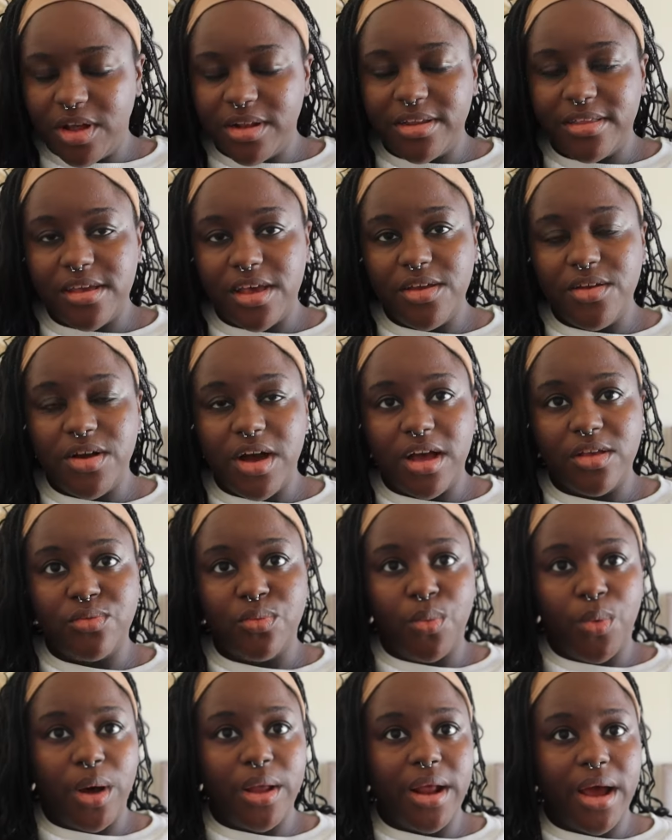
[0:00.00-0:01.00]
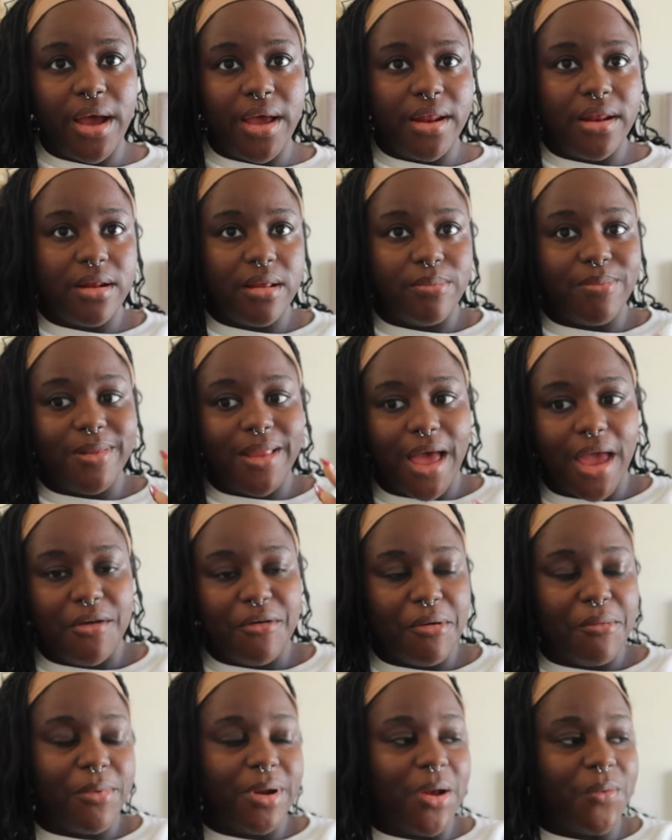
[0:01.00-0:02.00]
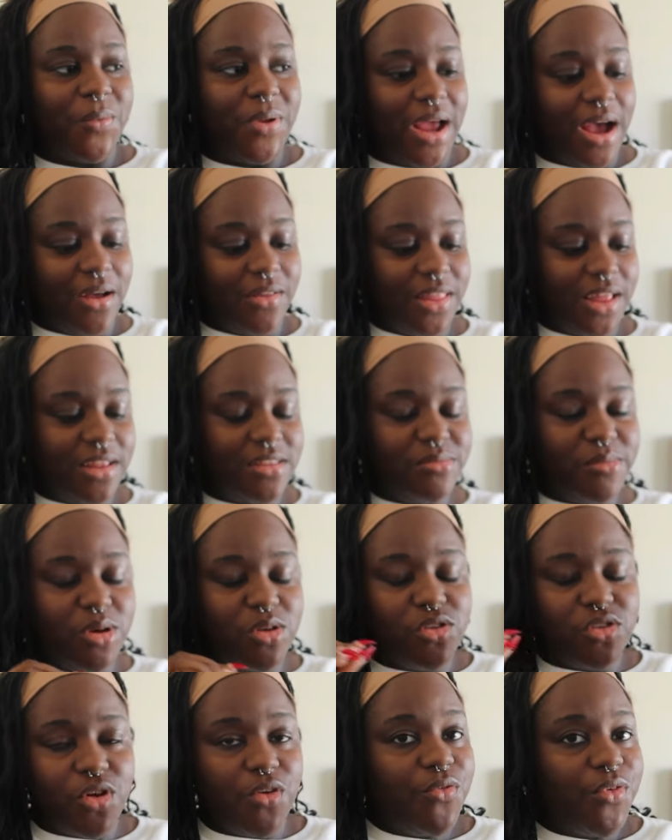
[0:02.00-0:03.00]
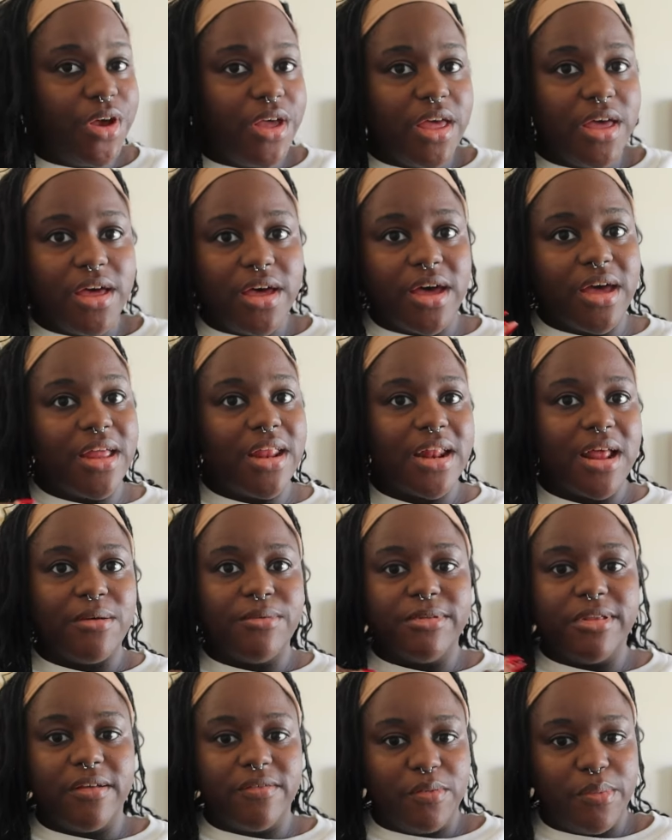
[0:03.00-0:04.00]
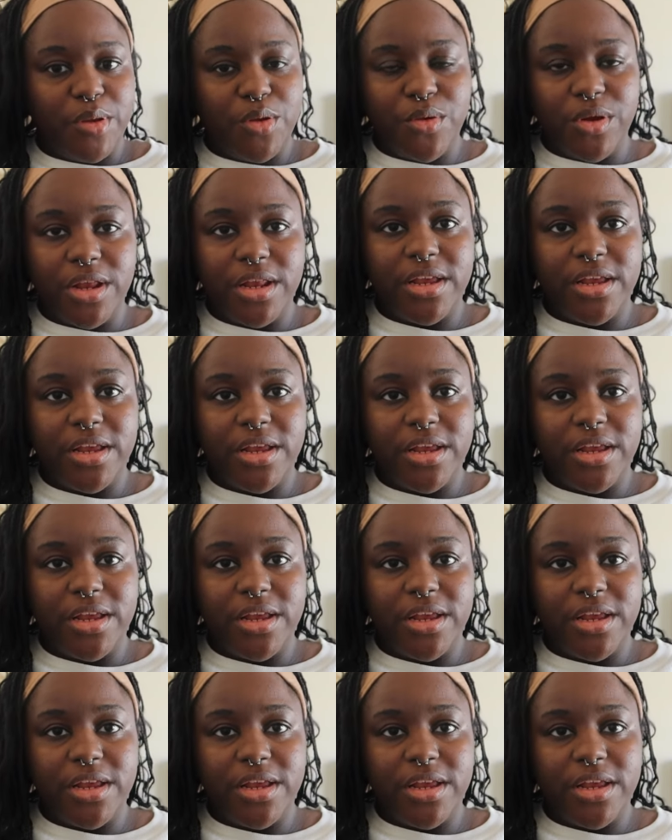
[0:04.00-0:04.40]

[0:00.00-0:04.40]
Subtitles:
trying to tell you guys what I ended up layering when I went out that it smelled so freaking good, and I would definitely be doing